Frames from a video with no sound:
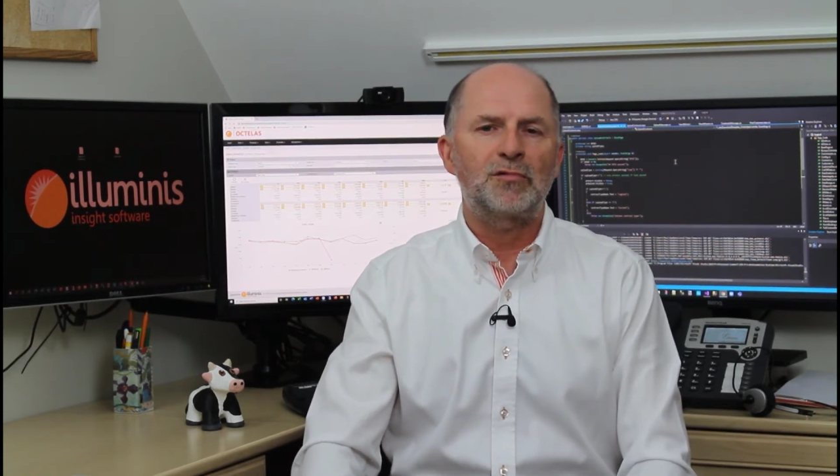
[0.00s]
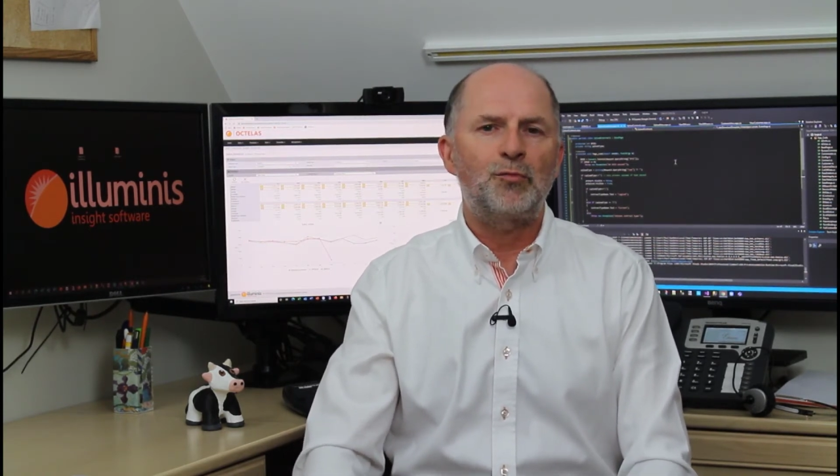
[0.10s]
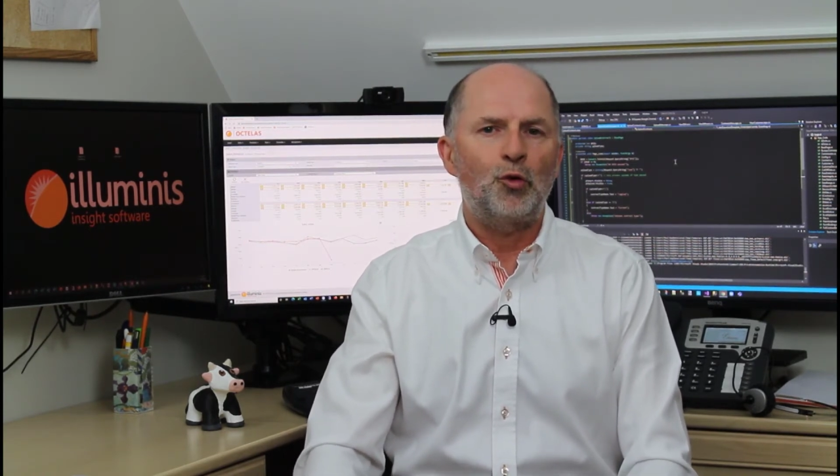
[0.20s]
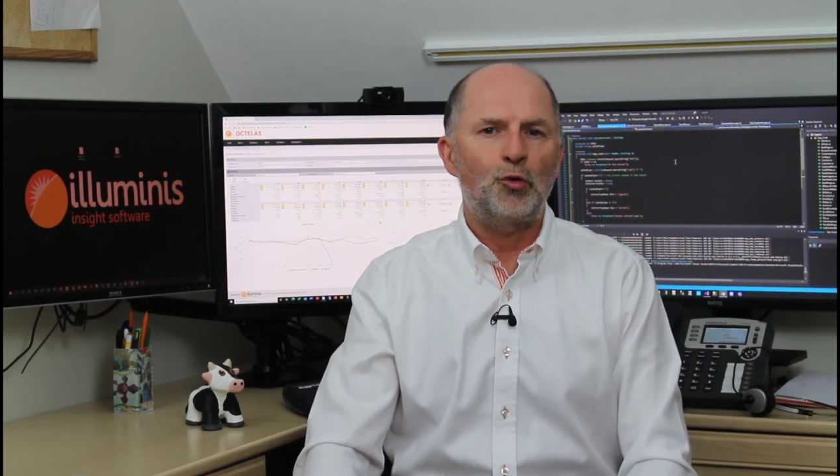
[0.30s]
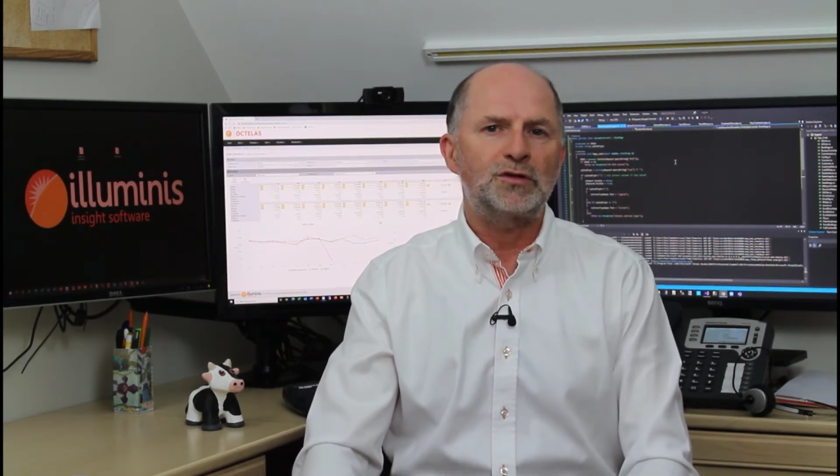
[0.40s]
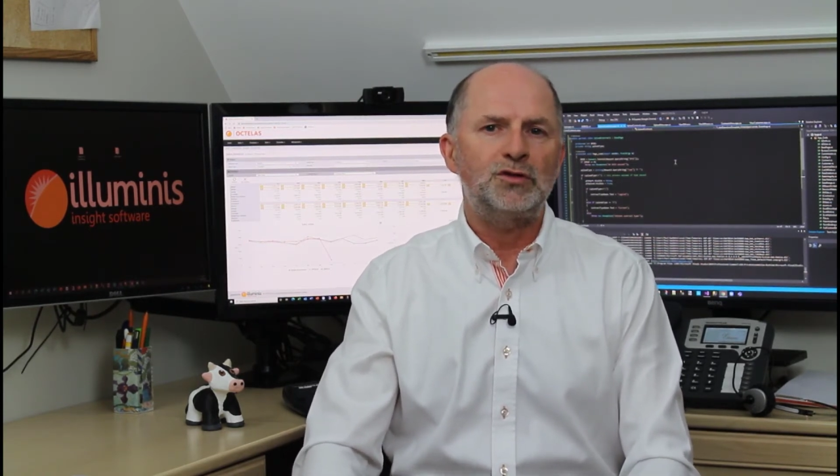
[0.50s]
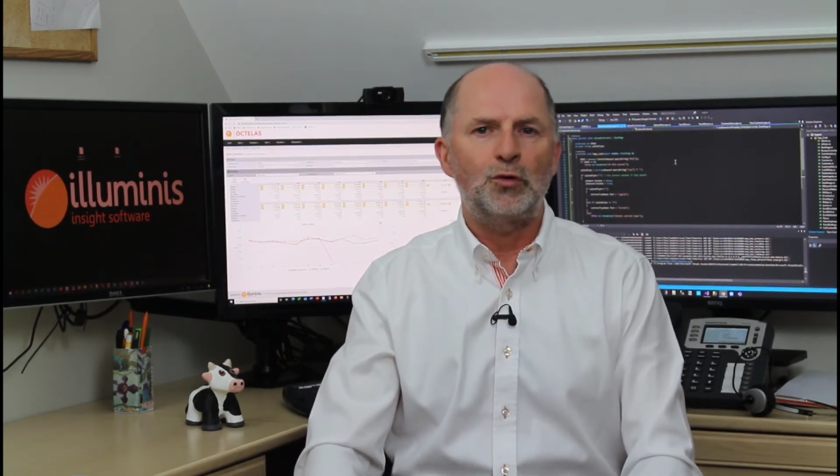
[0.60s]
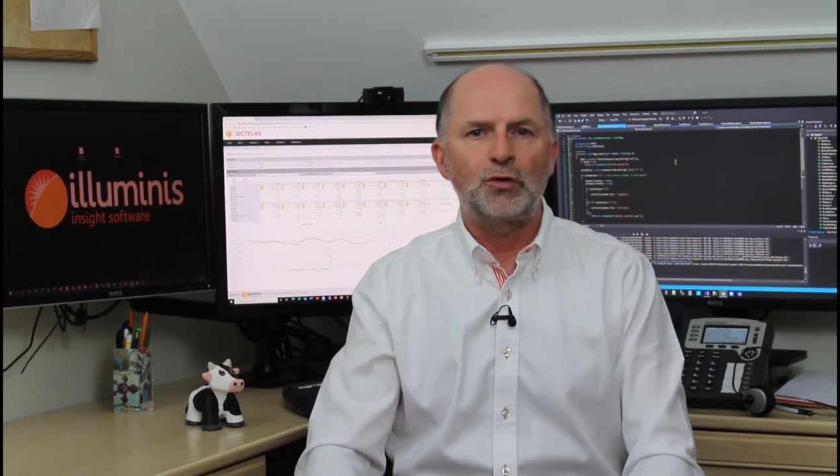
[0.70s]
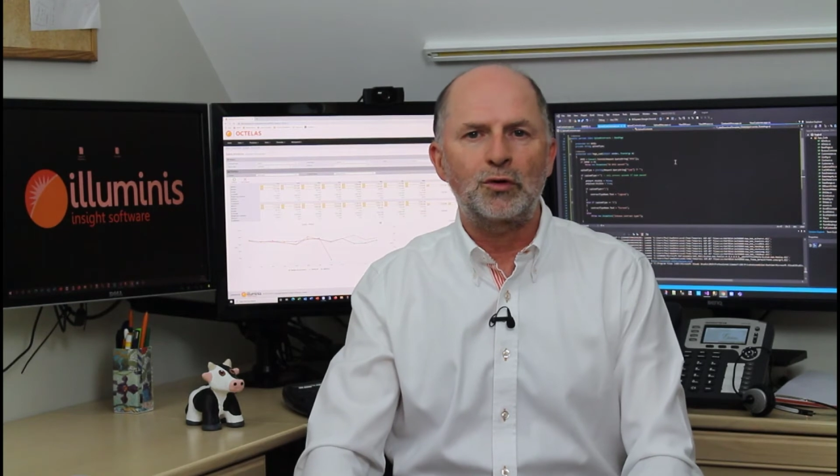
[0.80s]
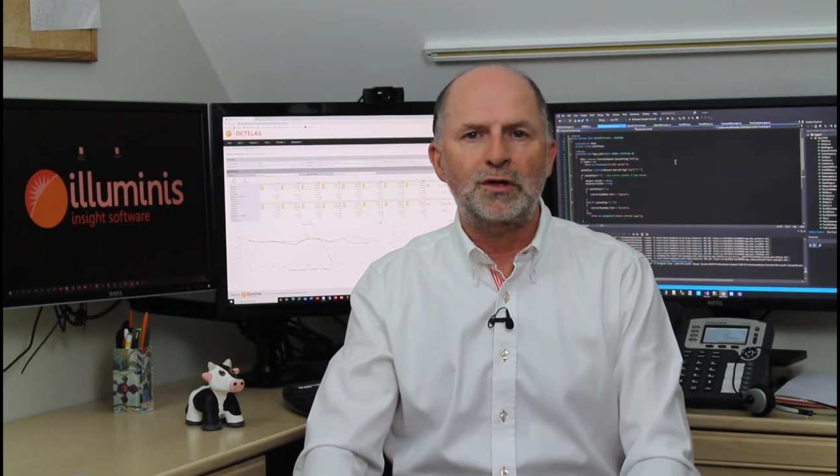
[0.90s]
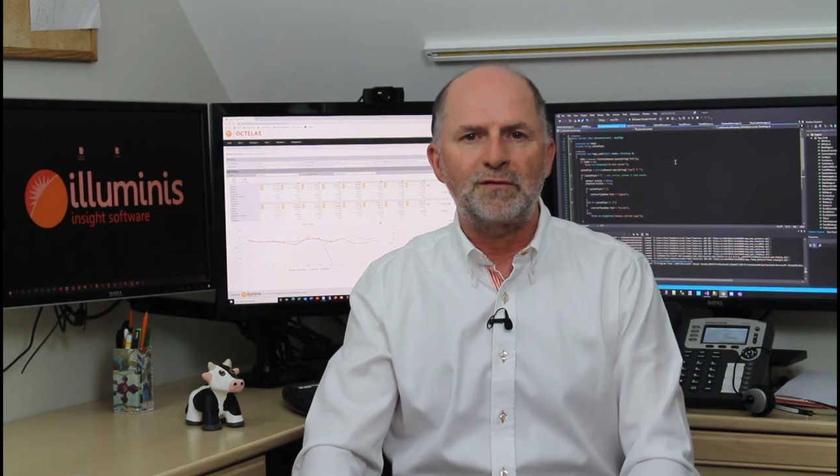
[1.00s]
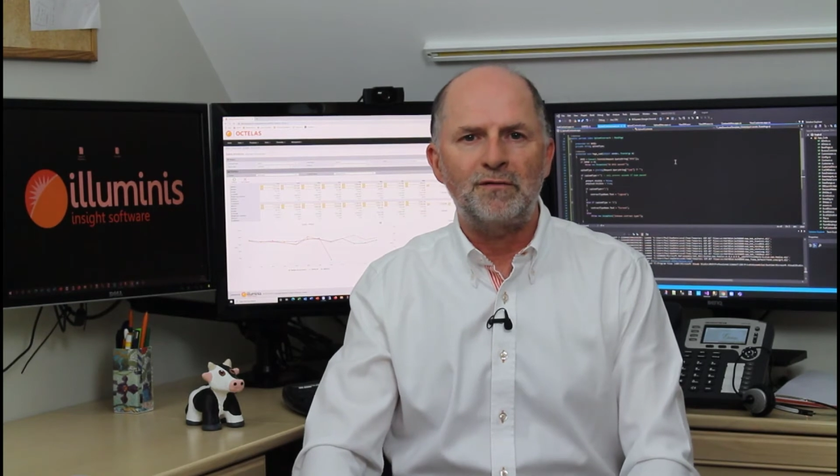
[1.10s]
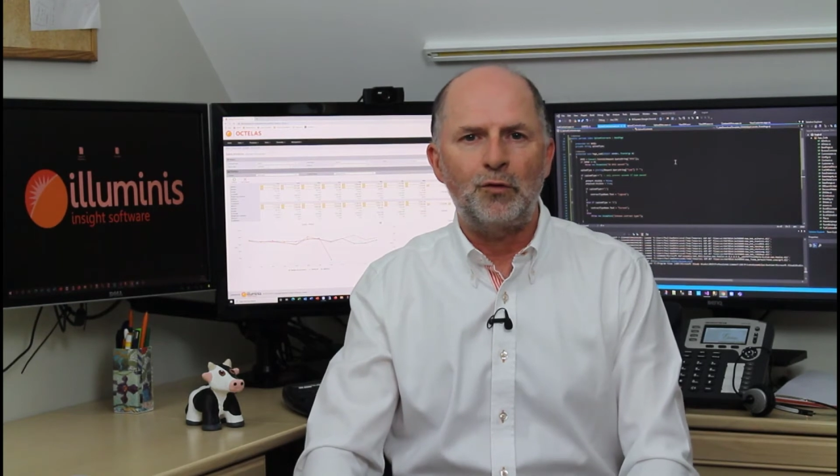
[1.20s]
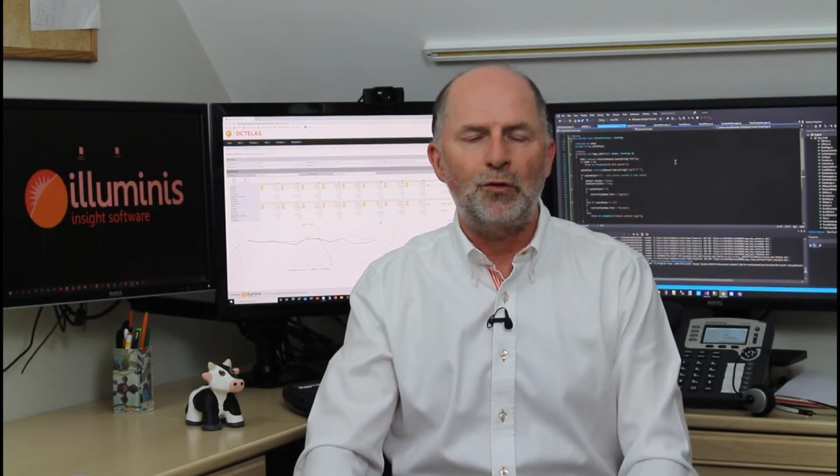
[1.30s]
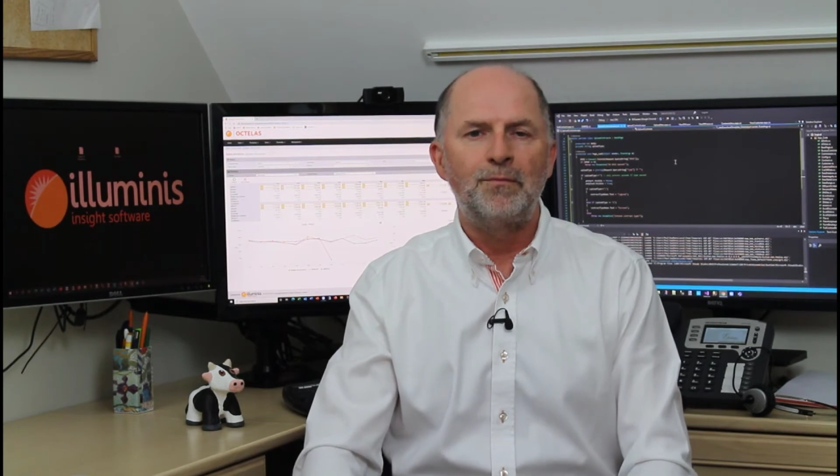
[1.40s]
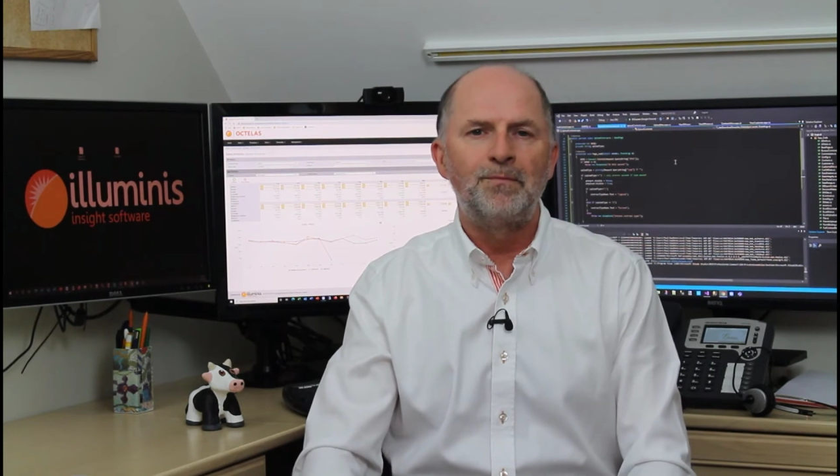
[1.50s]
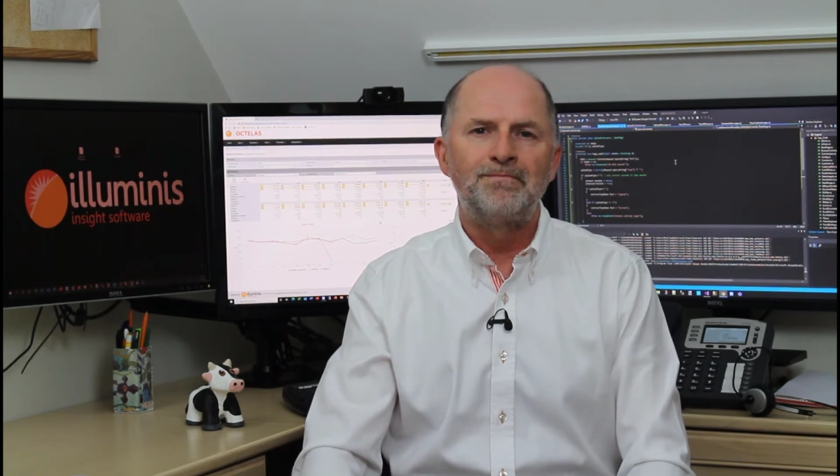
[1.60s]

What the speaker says: reports you're looking for,